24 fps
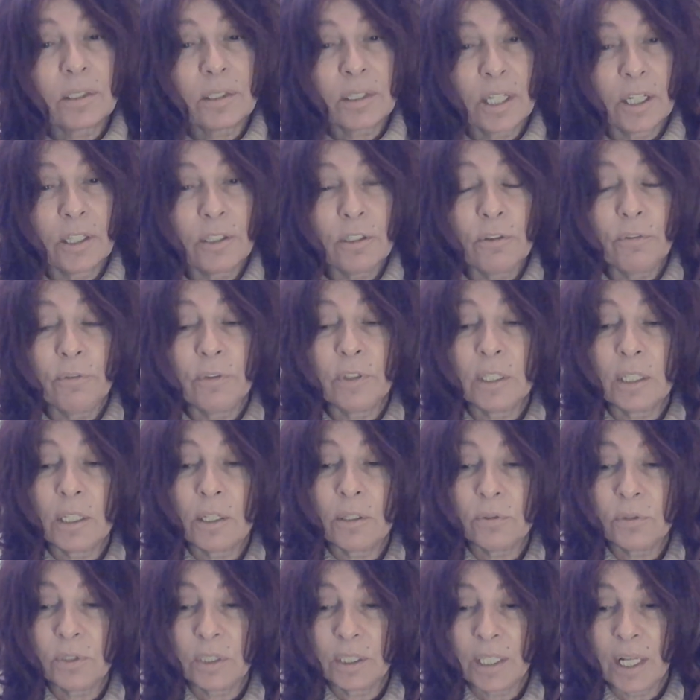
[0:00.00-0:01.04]
tell you
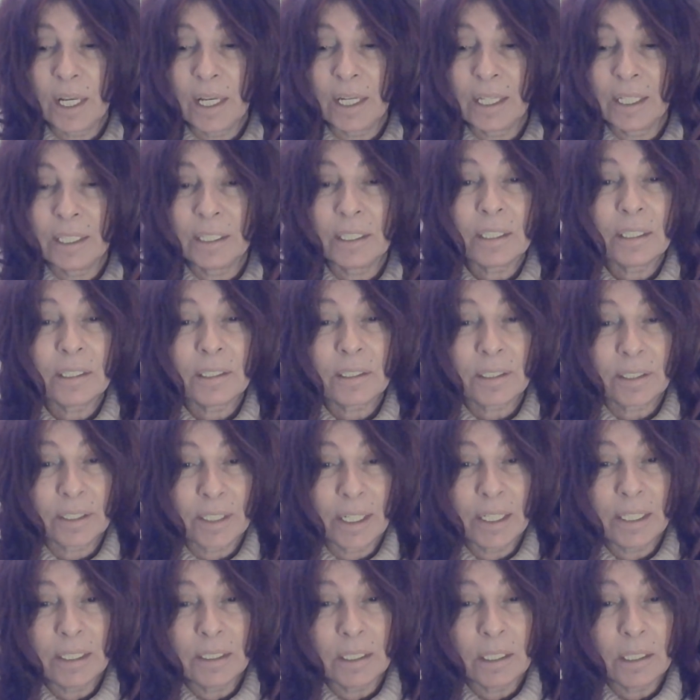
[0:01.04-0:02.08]
video today. It is
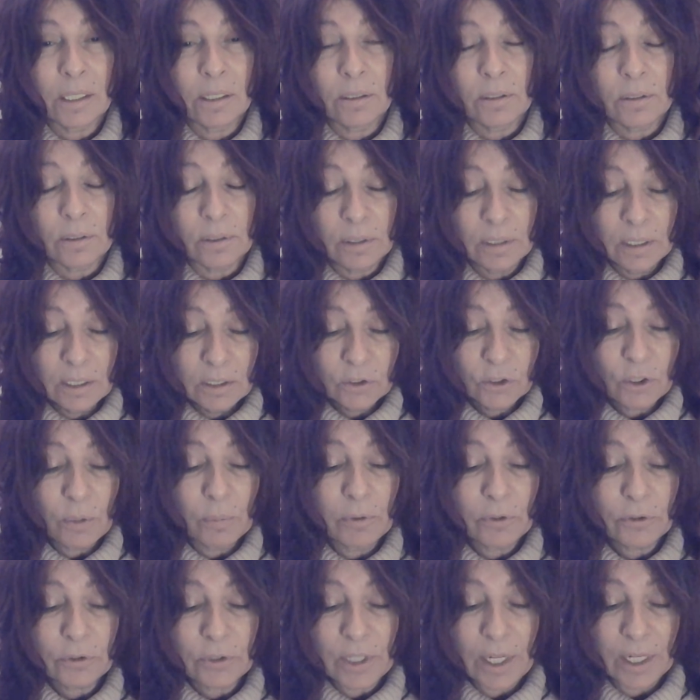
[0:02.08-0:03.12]
late here. It's
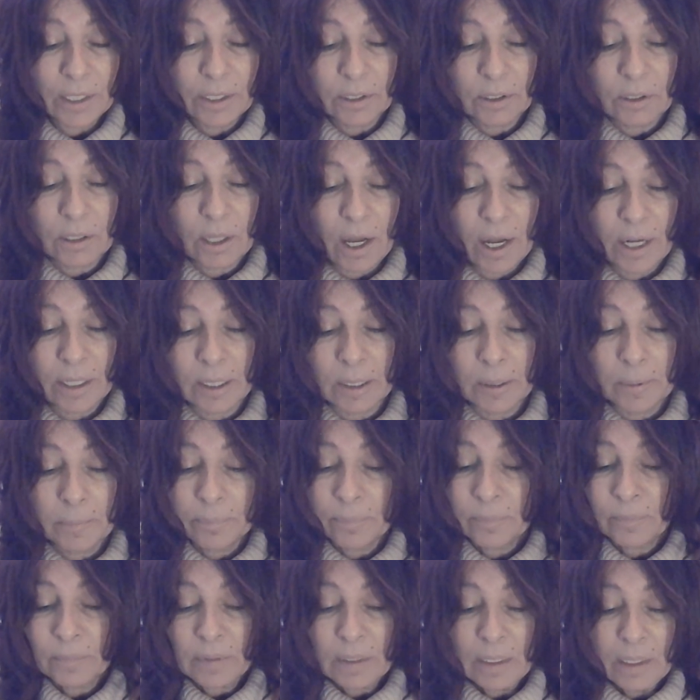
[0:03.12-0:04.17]
almost 9 o'clock.
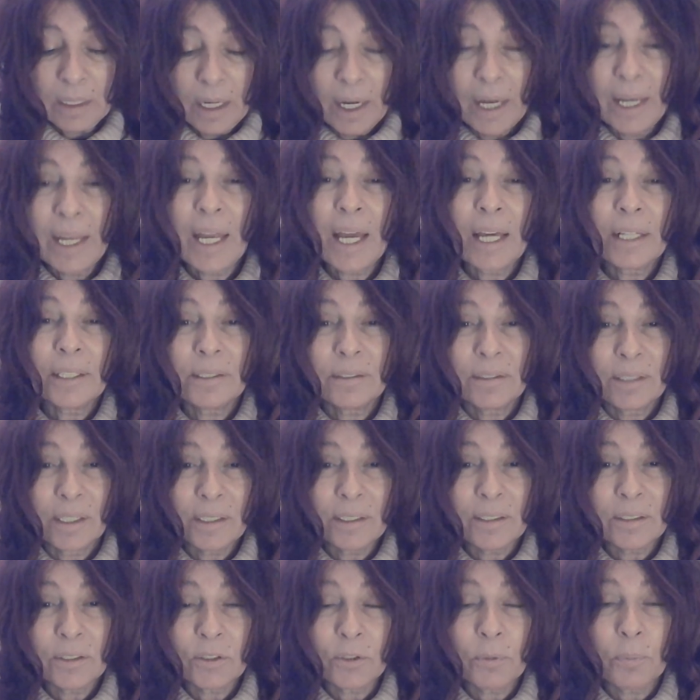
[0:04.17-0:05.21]
I had a
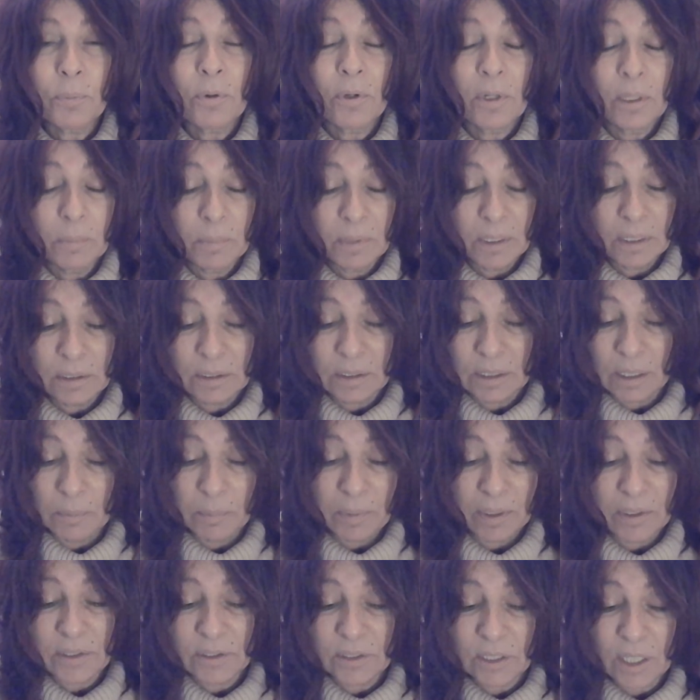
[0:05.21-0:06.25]
dentist appointment,
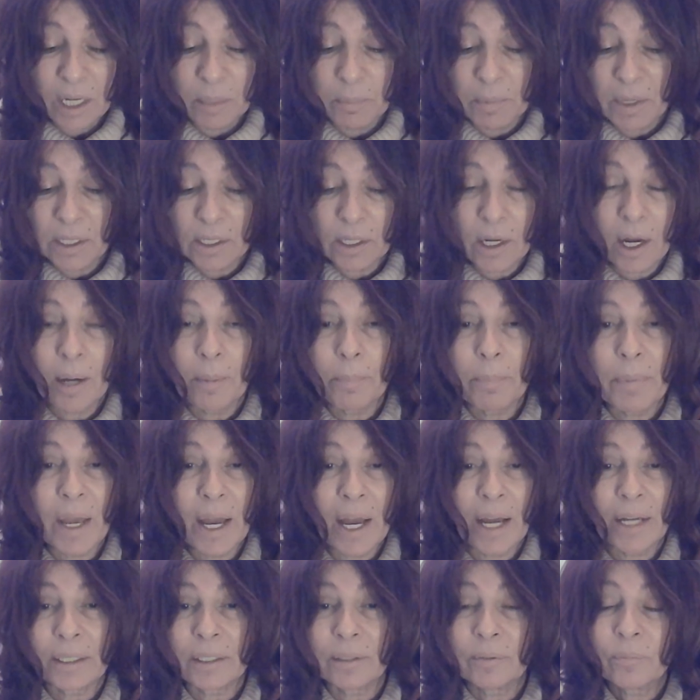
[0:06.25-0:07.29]
and by the time I got
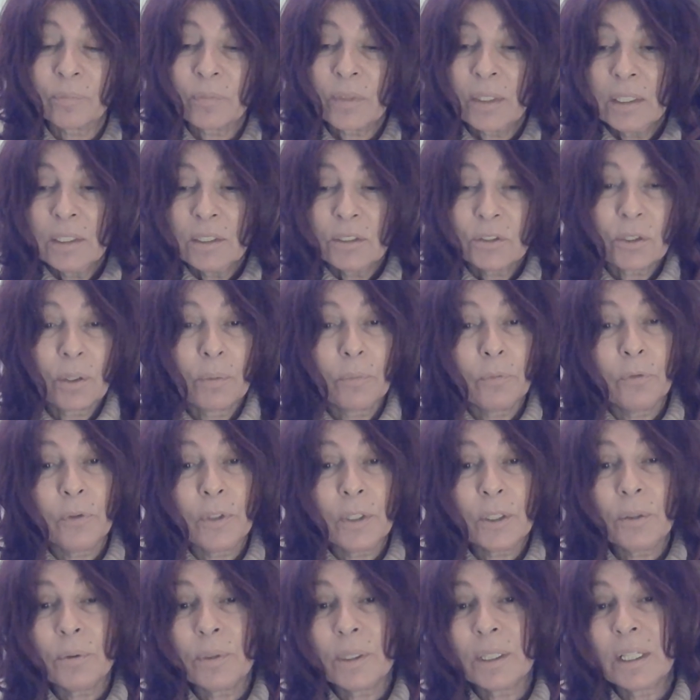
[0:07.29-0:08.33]
back, so I'm
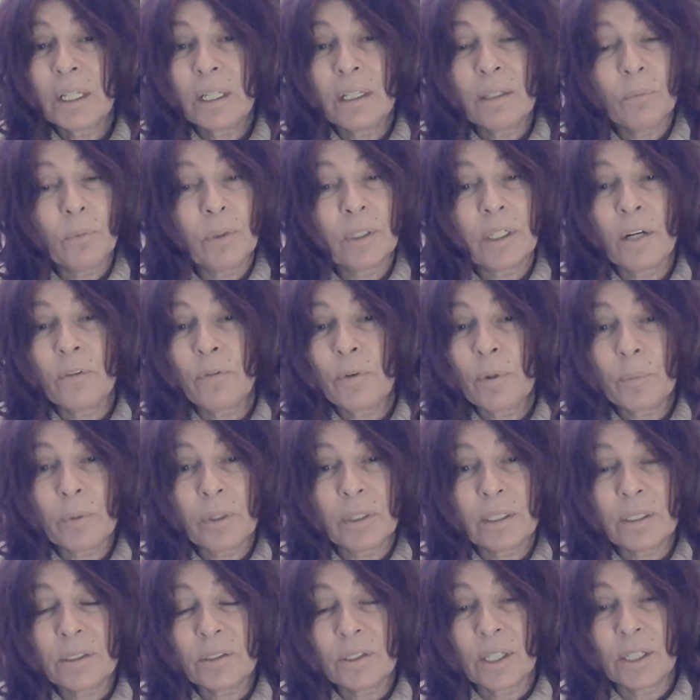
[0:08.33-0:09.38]
figuring whatever I'm
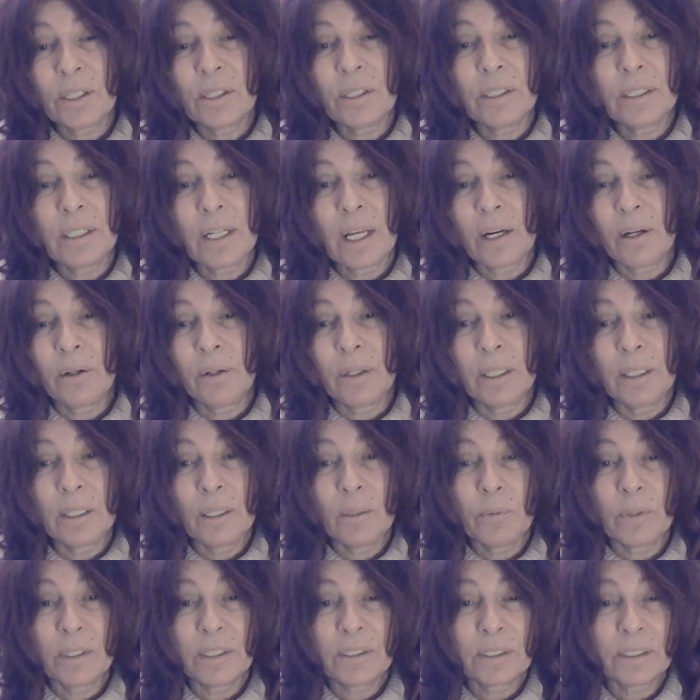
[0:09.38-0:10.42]
going to tell you now
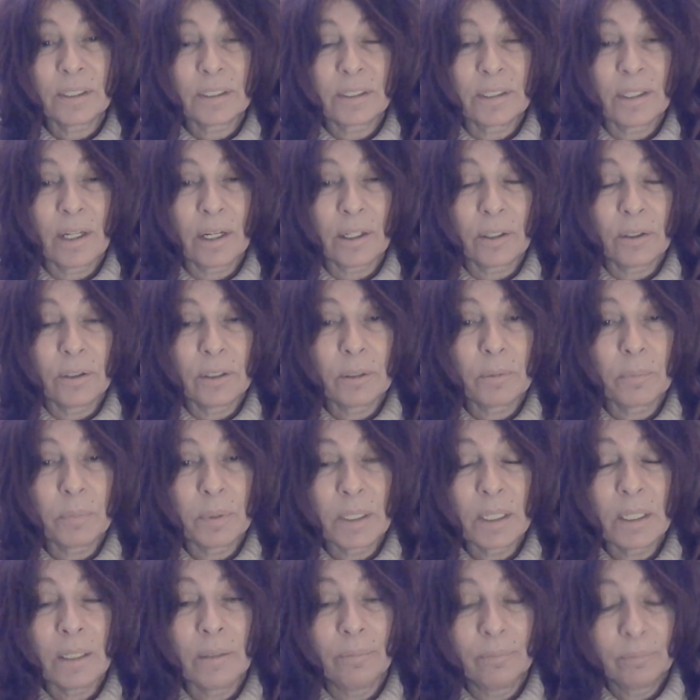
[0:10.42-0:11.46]
anyways is not going to
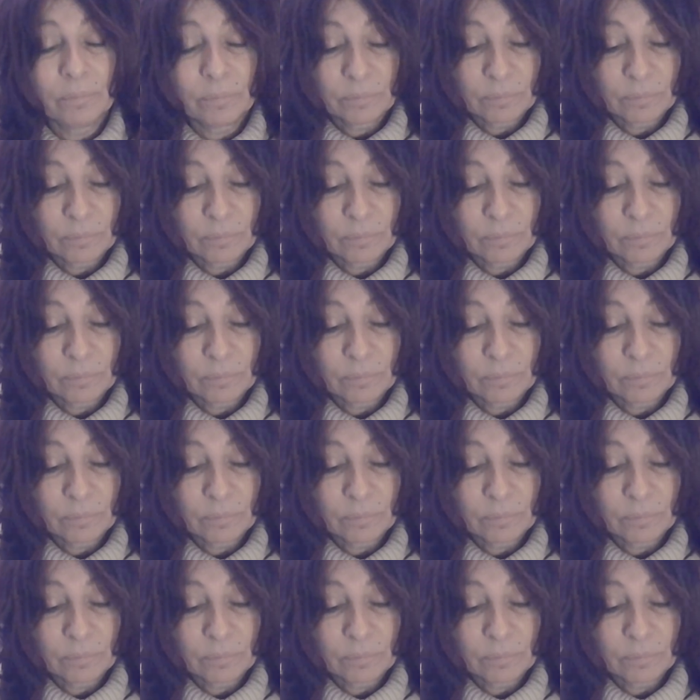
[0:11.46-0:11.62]
be,